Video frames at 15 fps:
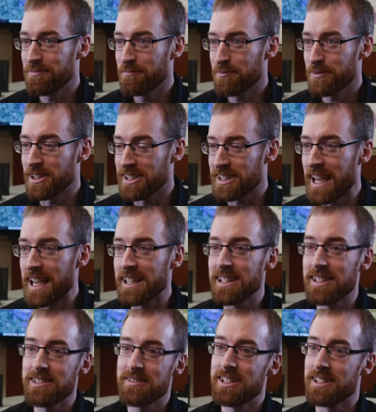to sign
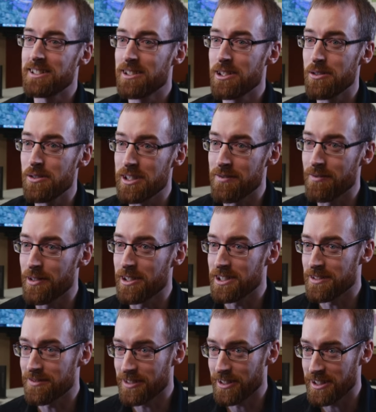these these huge
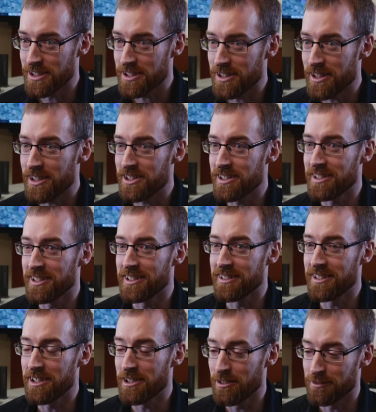invoices for construction
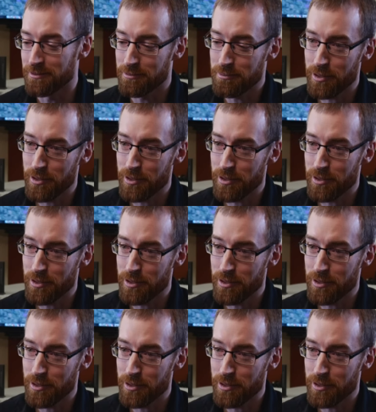and, you know,